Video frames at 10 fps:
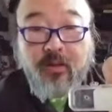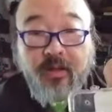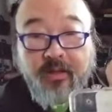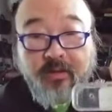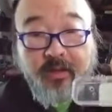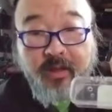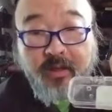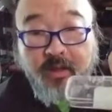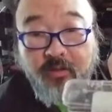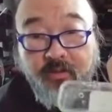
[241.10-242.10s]
like
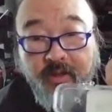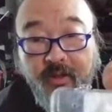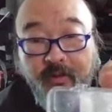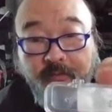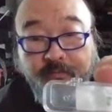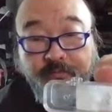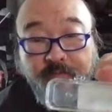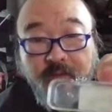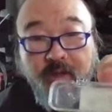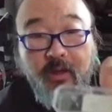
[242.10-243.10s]
that. Can you tell?
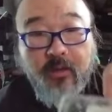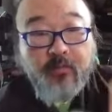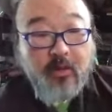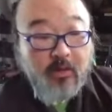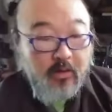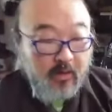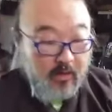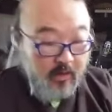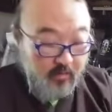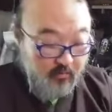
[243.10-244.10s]
Yeah.
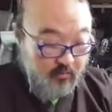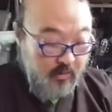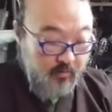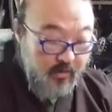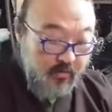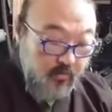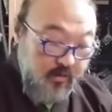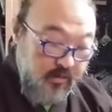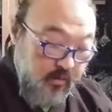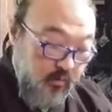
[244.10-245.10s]
And maybe I could
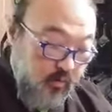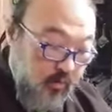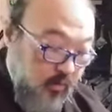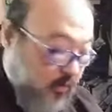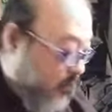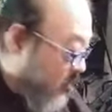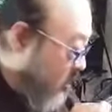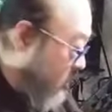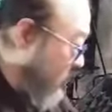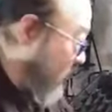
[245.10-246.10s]
make some more holes, but